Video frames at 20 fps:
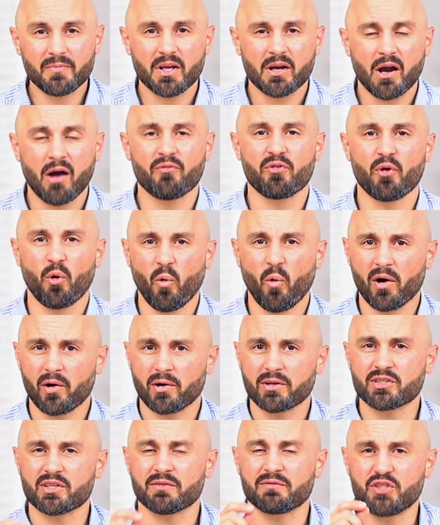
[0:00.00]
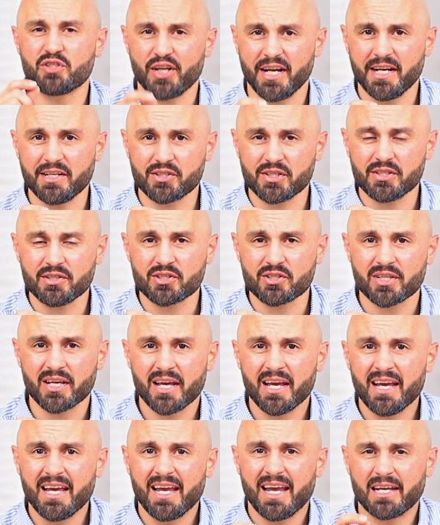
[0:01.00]
of the words of Jesus
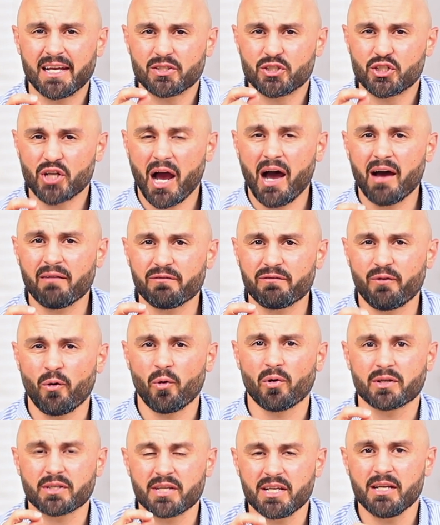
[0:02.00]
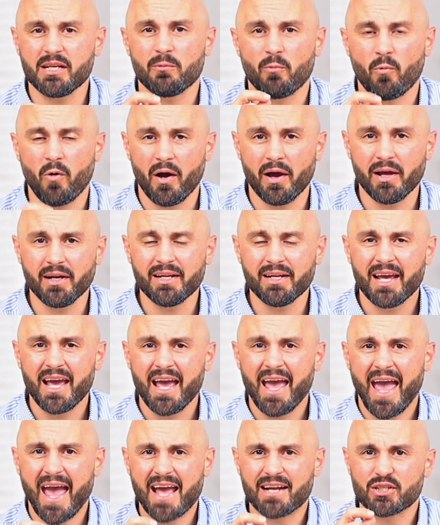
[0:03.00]
in John 14:1
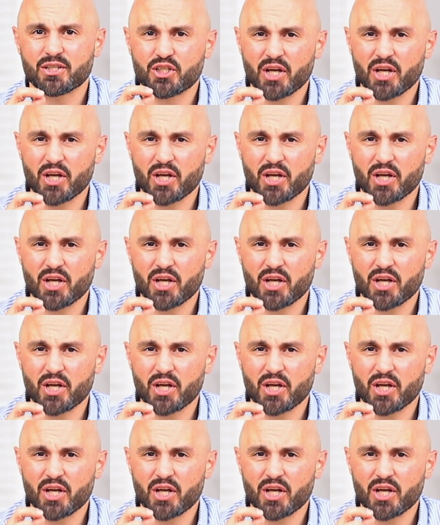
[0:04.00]
and